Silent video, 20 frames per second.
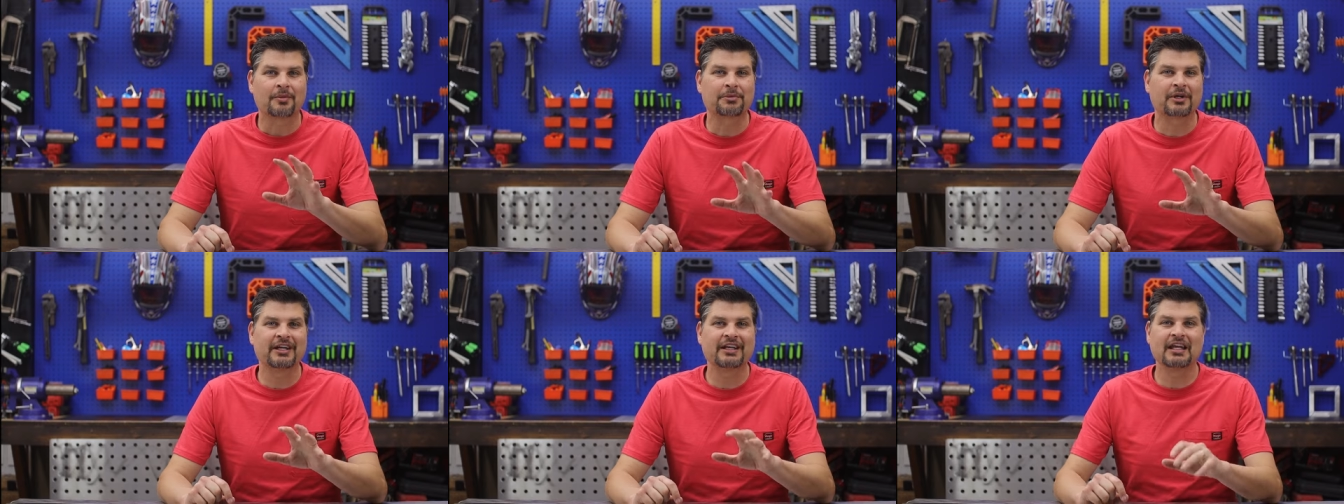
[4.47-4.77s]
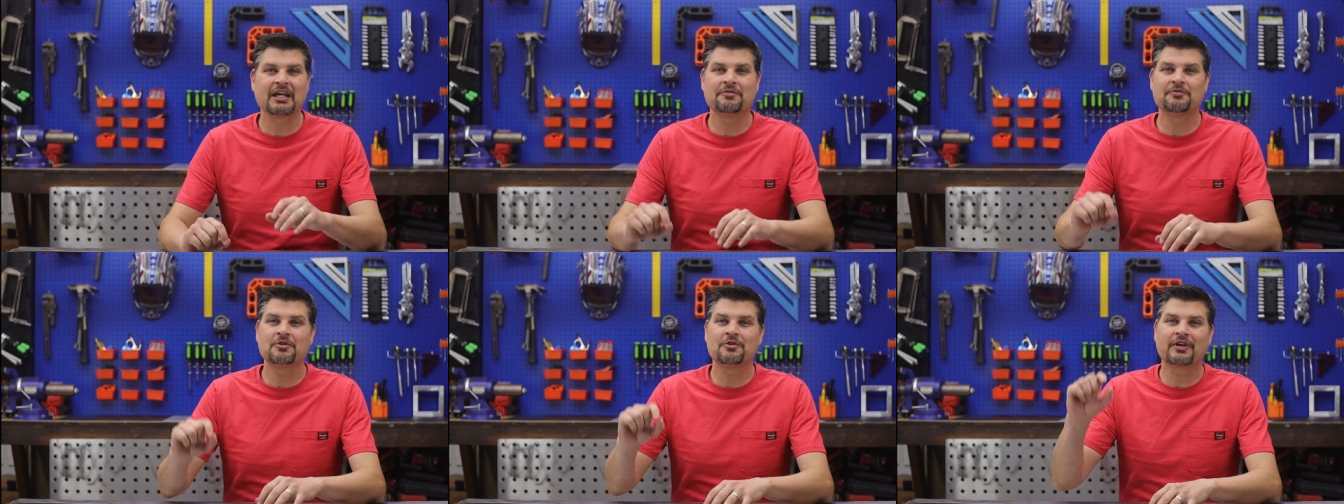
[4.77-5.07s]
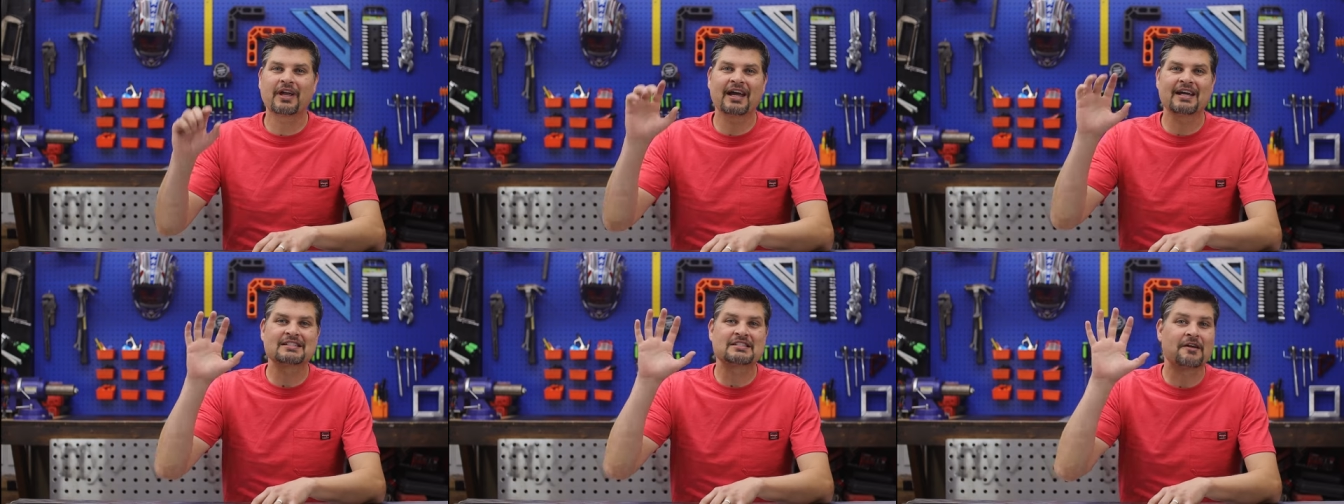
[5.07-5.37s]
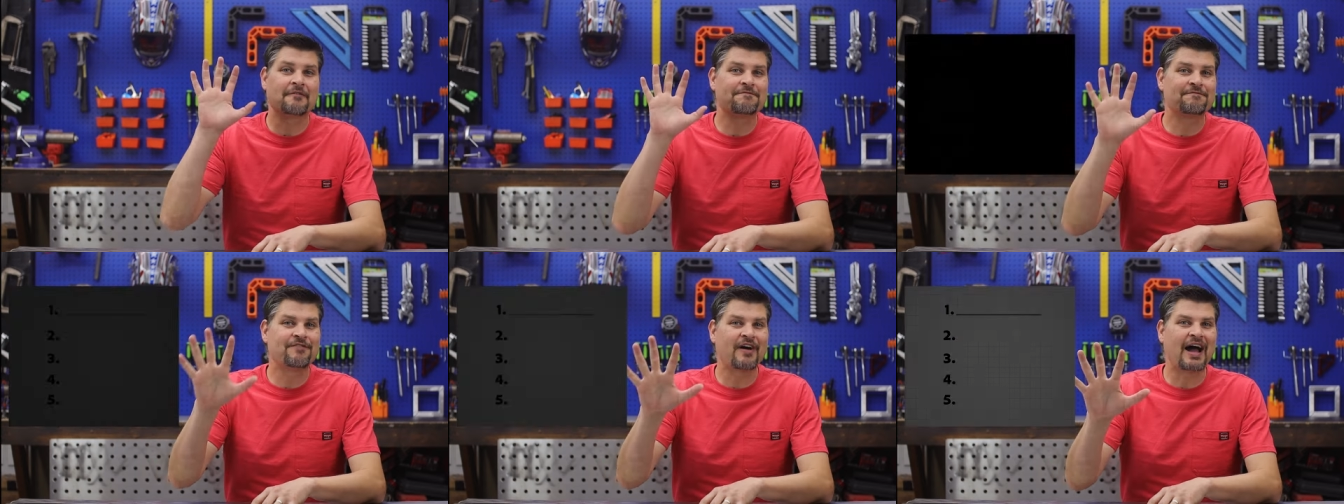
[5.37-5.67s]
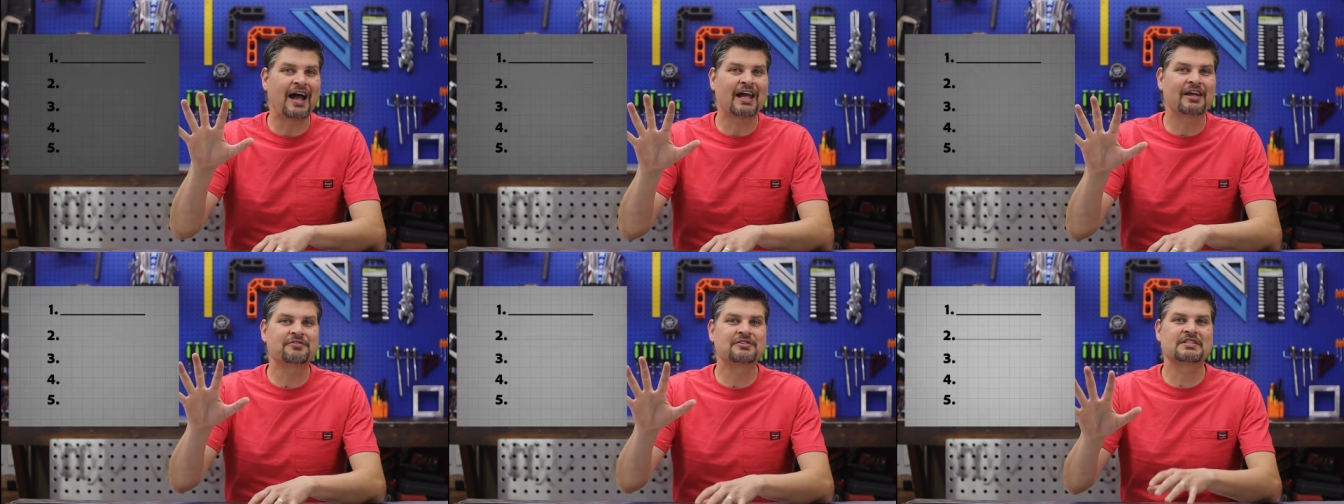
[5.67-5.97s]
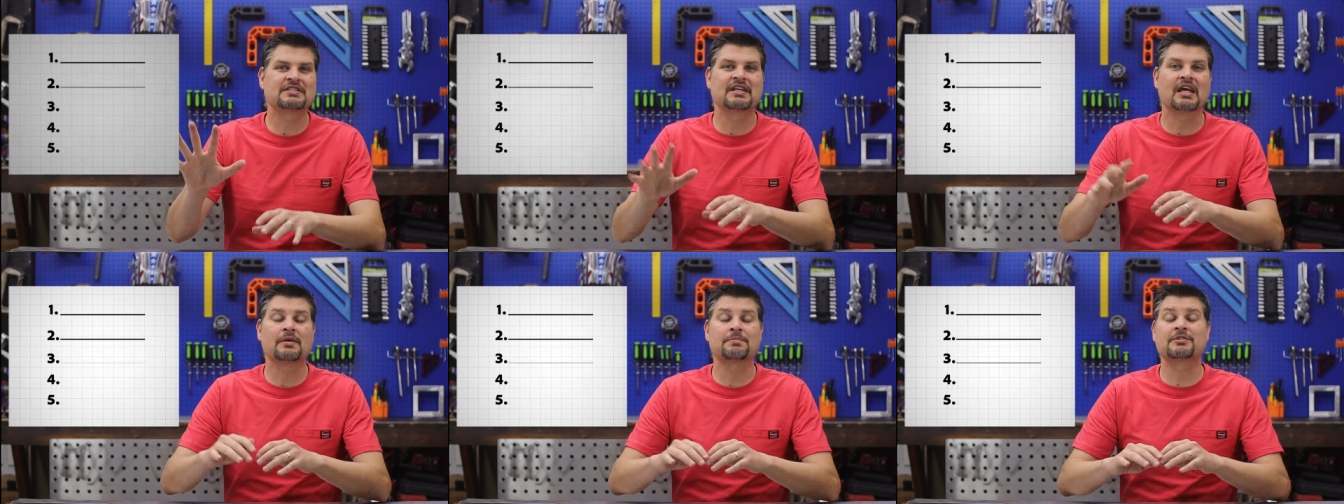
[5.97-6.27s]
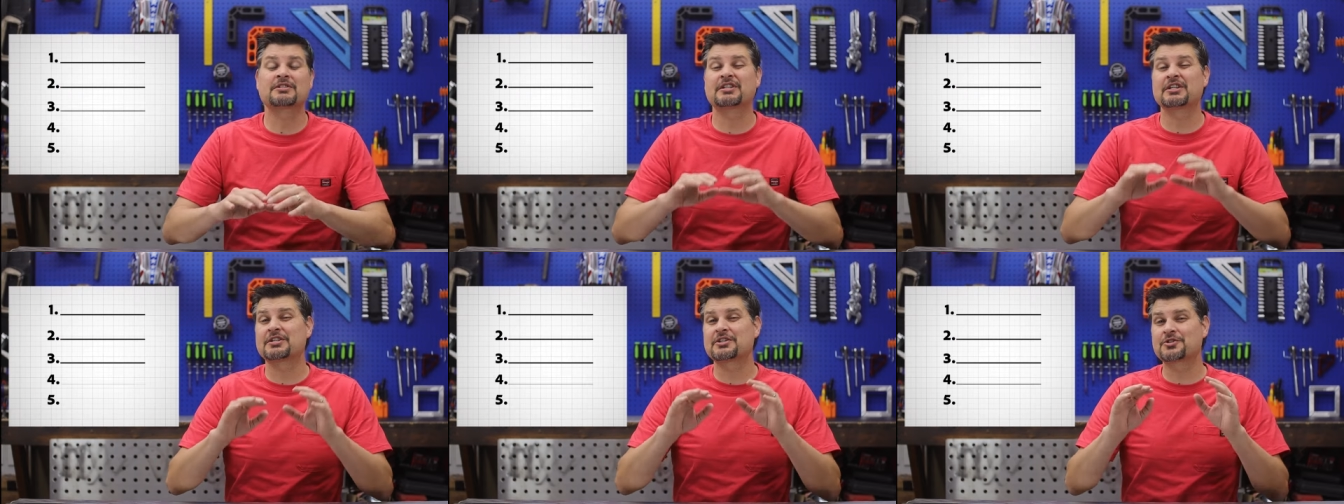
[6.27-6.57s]
I'm gonna give you guys 5
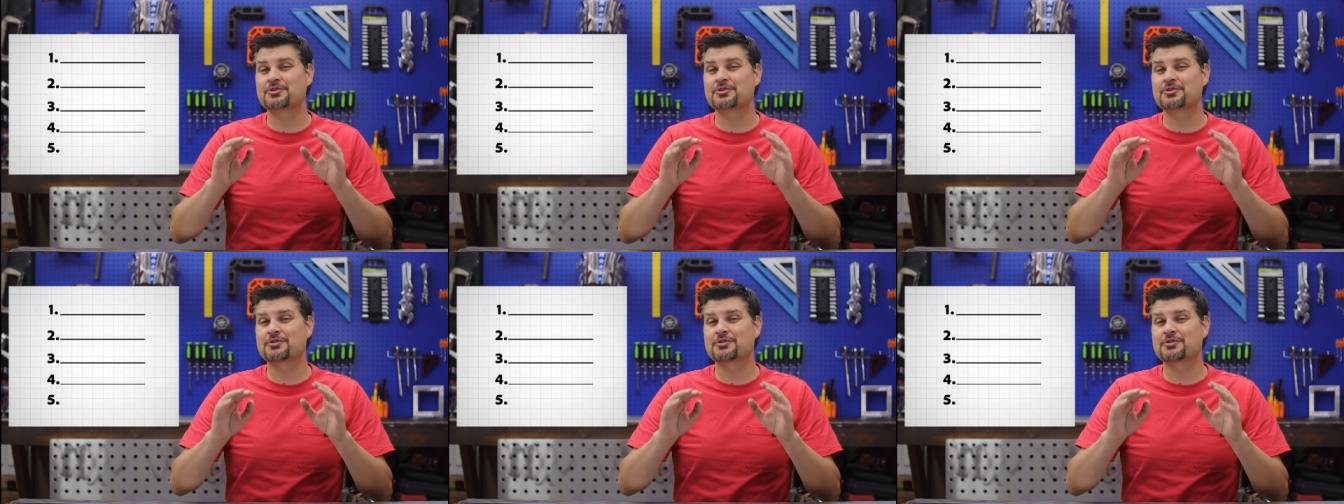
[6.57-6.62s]
steps to